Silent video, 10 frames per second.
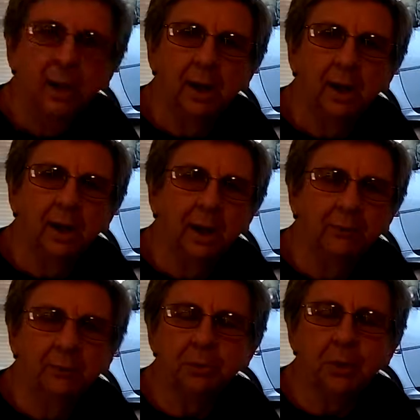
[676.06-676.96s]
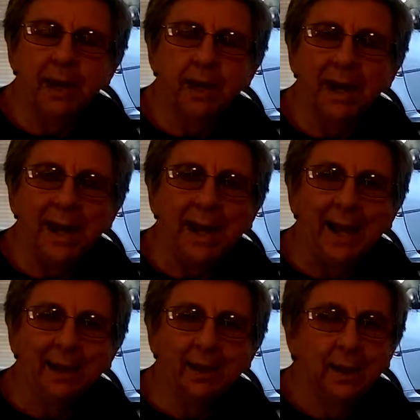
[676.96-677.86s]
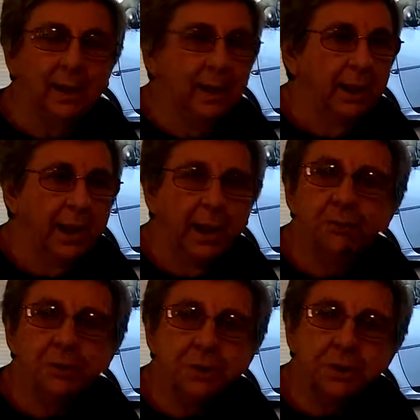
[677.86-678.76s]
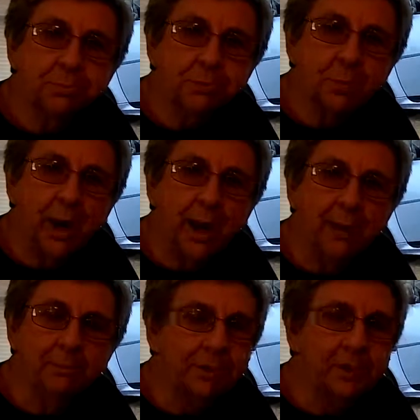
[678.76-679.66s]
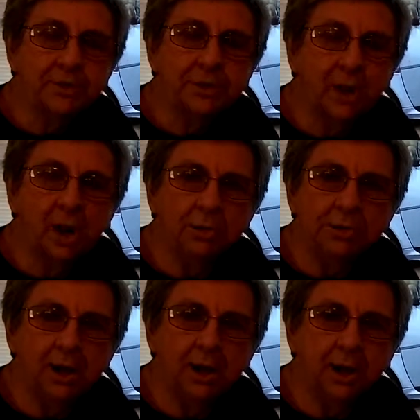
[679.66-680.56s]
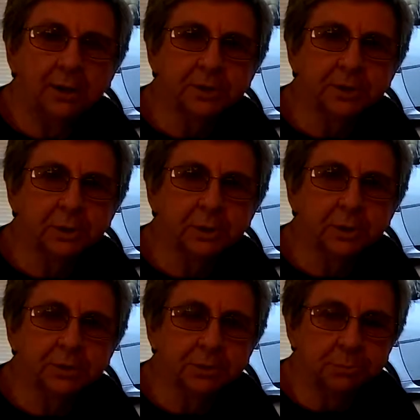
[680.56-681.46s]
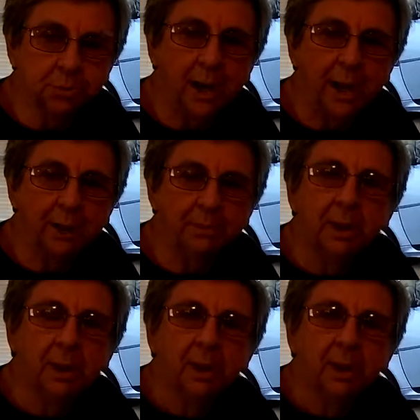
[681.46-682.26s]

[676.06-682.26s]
If you'd hit like and if you'd subscribe, it doesn't cost you anything to subscribe.